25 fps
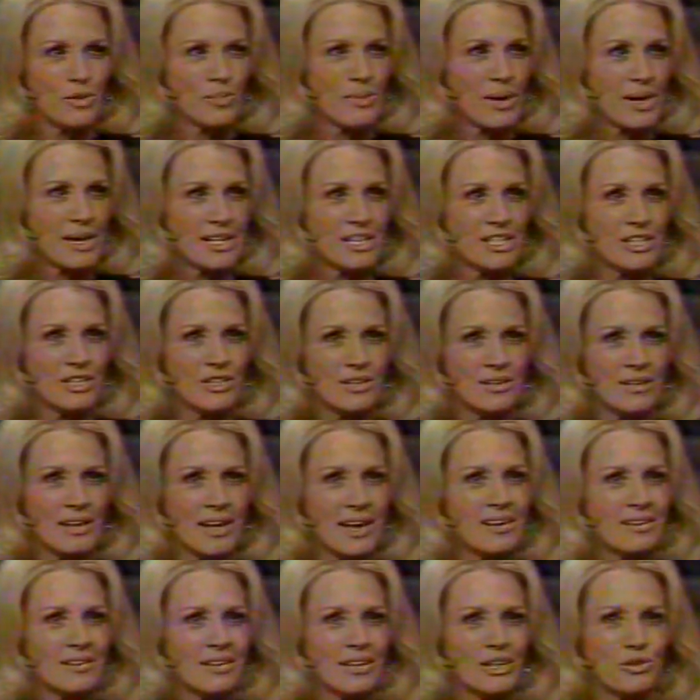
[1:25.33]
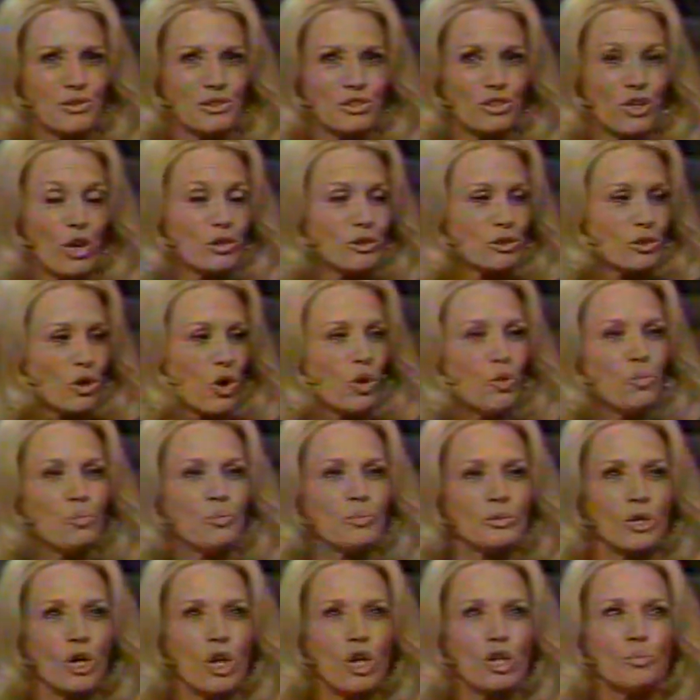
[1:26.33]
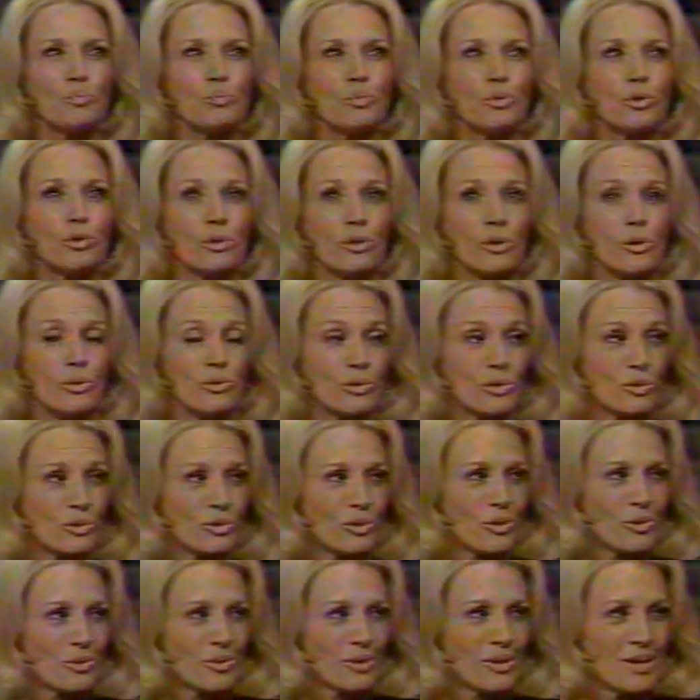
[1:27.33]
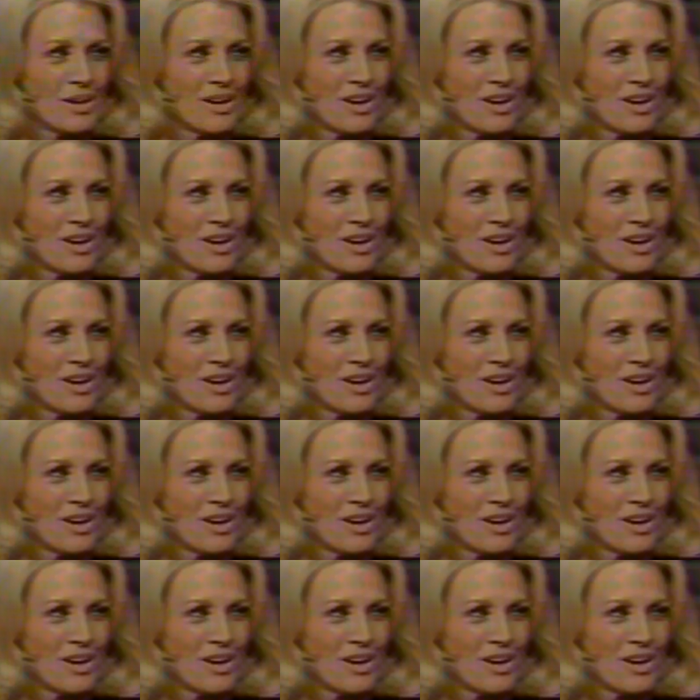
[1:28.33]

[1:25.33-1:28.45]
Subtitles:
about a year later, and it was called Colpo Grosso